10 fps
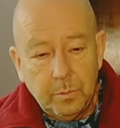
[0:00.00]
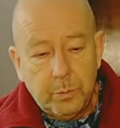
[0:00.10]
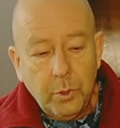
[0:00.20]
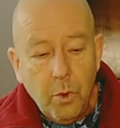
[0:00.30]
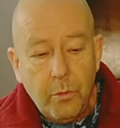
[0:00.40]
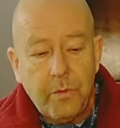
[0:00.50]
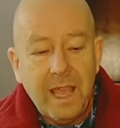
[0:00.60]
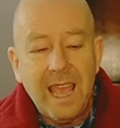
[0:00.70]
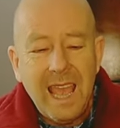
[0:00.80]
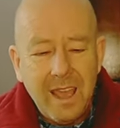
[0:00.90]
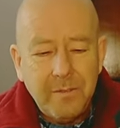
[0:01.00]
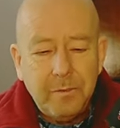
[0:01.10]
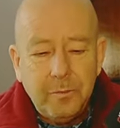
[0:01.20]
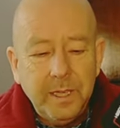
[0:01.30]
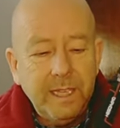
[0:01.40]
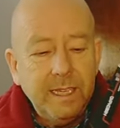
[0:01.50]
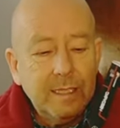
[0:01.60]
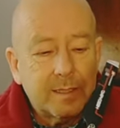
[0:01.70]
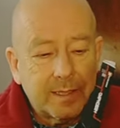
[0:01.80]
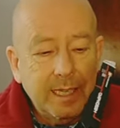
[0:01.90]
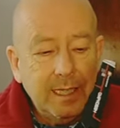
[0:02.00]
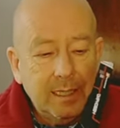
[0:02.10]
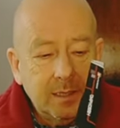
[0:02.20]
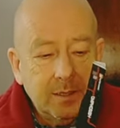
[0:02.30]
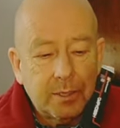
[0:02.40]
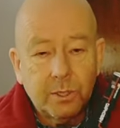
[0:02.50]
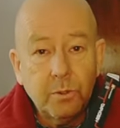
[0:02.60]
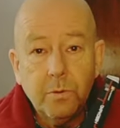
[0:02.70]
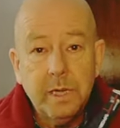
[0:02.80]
prove every single screw